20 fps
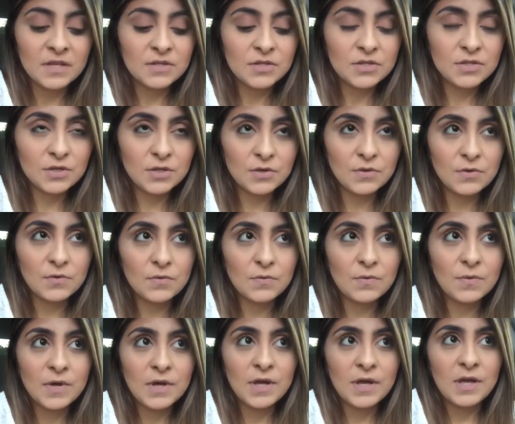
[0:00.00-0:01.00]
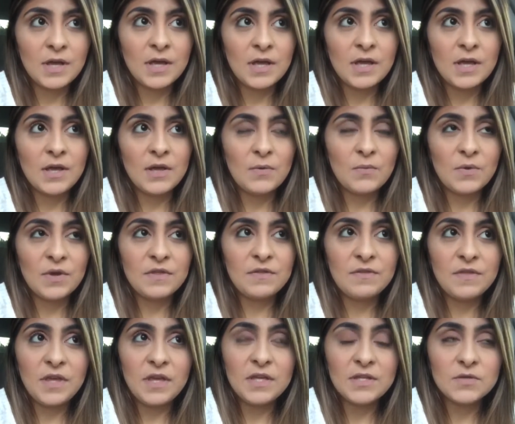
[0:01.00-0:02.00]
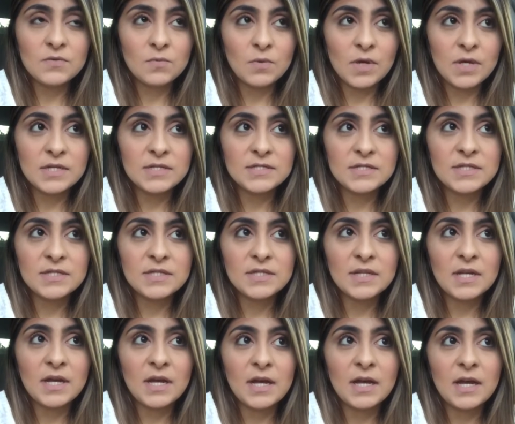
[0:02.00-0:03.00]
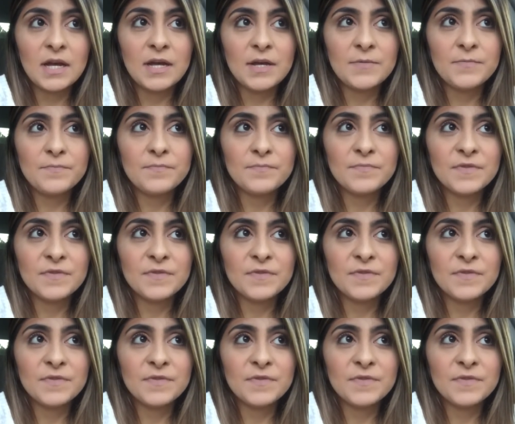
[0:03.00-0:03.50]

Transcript: So with these ones, a